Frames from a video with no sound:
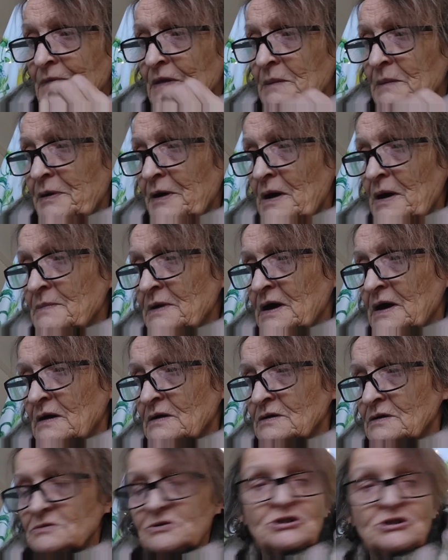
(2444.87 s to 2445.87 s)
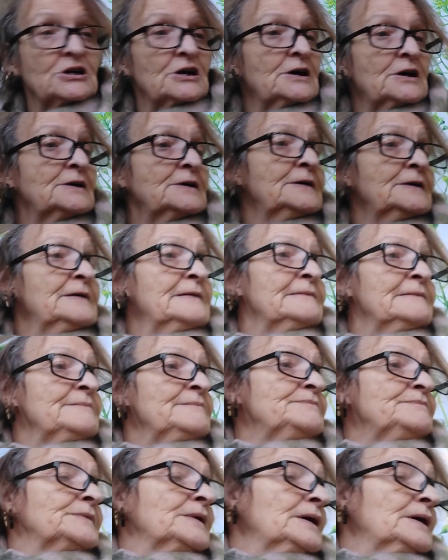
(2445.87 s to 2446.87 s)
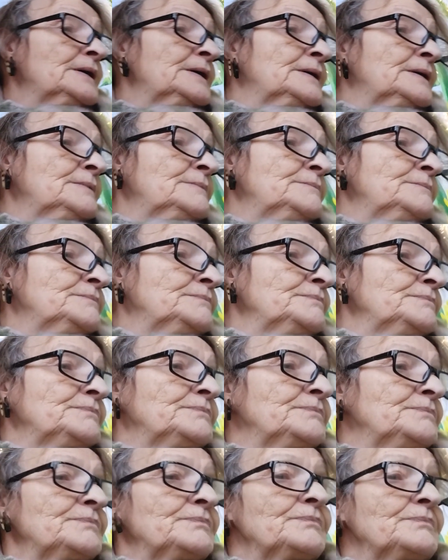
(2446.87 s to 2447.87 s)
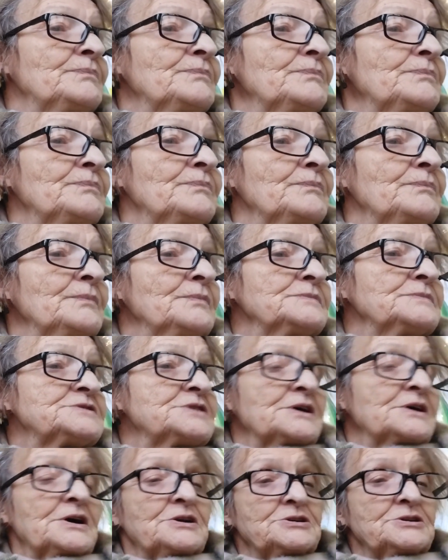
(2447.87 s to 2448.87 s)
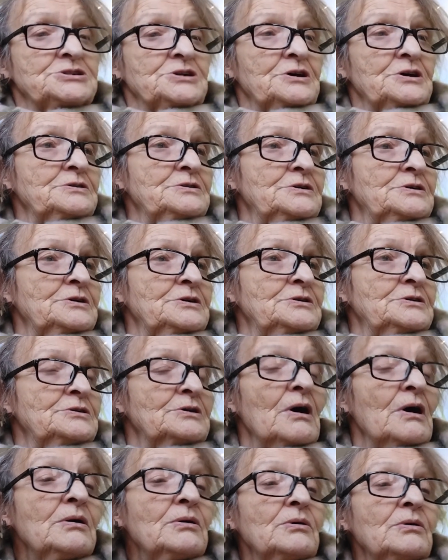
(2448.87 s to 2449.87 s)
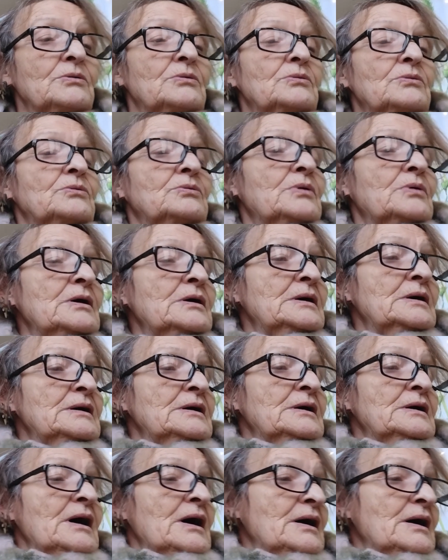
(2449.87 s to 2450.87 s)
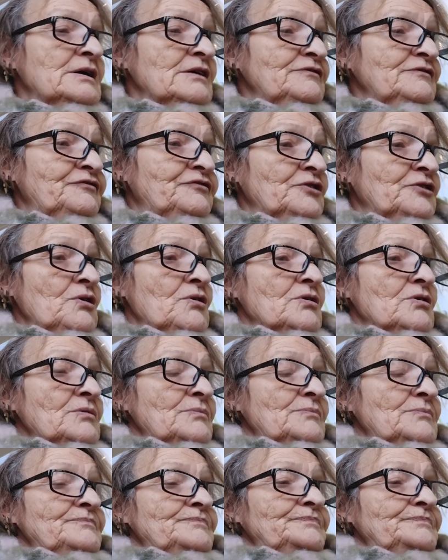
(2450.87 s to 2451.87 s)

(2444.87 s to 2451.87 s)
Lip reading: The permaculture, what was I going to show you? Oh, and I forgot.